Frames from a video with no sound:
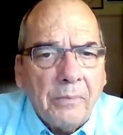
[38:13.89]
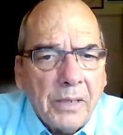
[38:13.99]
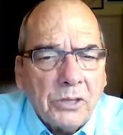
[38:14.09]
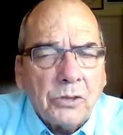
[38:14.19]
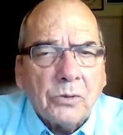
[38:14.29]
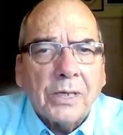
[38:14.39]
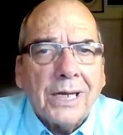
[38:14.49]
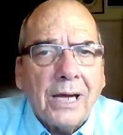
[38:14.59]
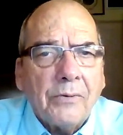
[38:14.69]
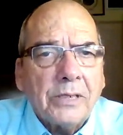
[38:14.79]
it means
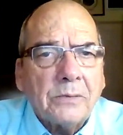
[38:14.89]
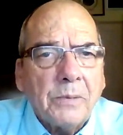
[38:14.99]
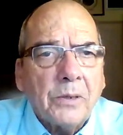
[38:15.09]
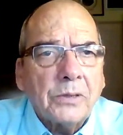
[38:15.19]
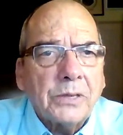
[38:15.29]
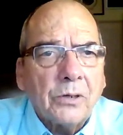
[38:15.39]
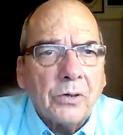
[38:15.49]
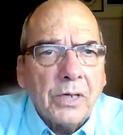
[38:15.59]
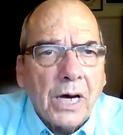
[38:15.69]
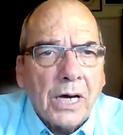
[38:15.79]
you're allowing spirits
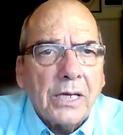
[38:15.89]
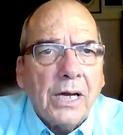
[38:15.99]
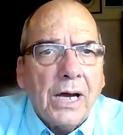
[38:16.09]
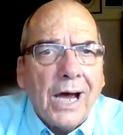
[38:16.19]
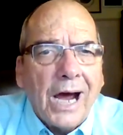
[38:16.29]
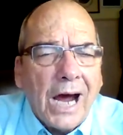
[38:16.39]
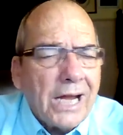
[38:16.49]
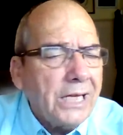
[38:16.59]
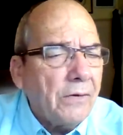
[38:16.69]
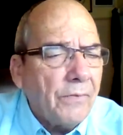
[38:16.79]
that are not
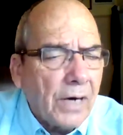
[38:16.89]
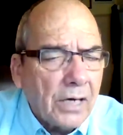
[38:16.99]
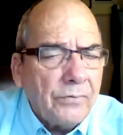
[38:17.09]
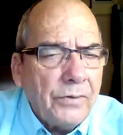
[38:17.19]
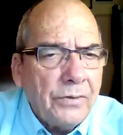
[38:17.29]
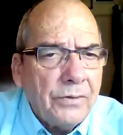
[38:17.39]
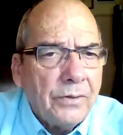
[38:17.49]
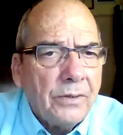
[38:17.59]
highly evolved